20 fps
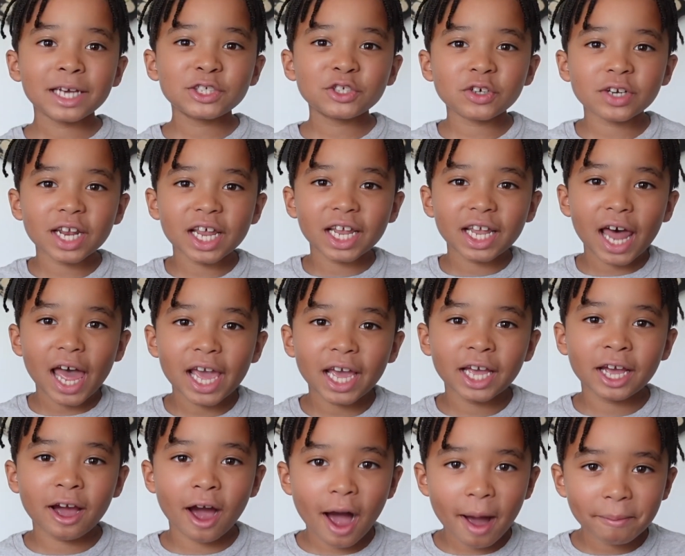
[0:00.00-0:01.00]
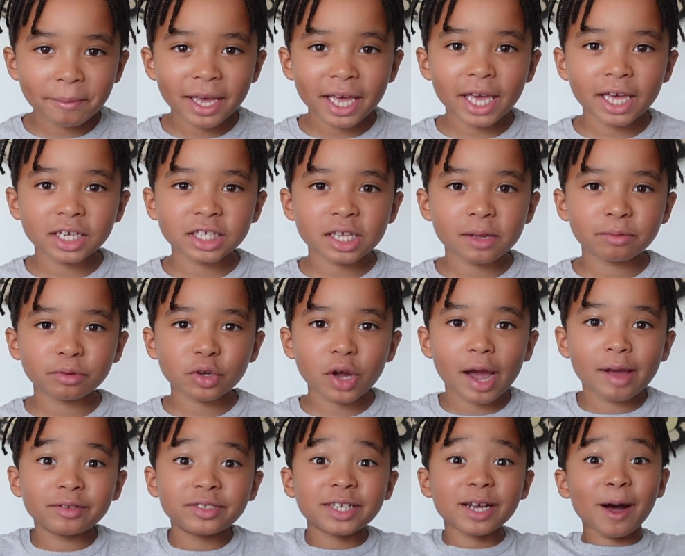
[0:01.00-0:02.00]
sure to like, comment, and
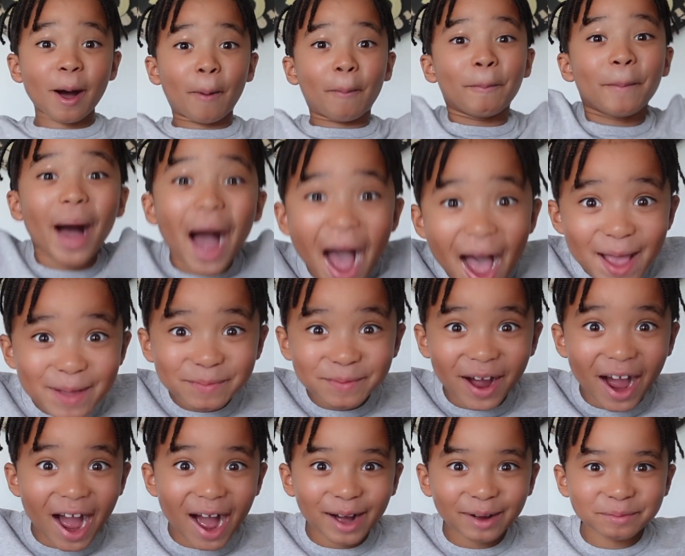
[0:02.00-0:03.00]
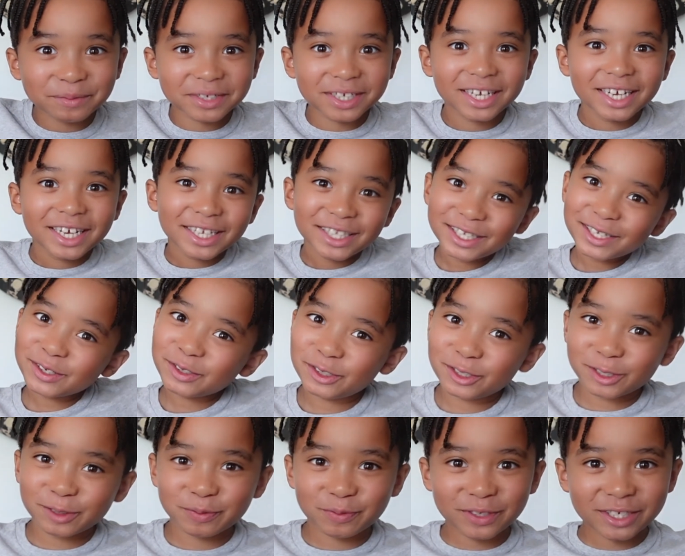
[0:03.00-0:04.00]
subscribe to my mom's
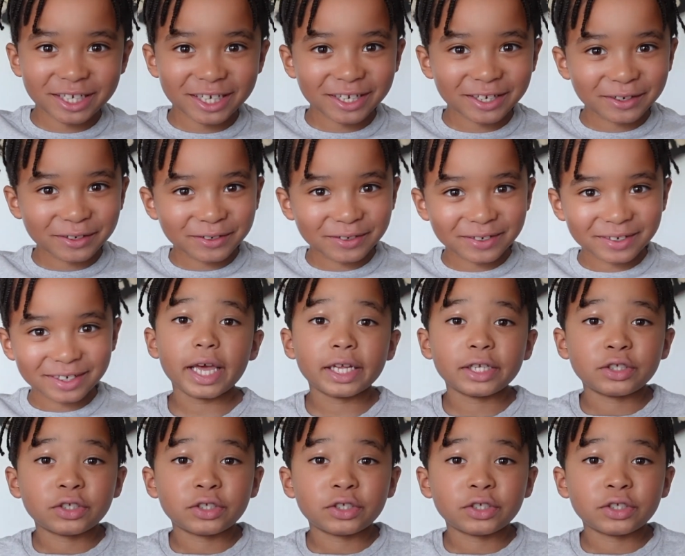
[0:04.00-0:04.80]
YouTube channel. And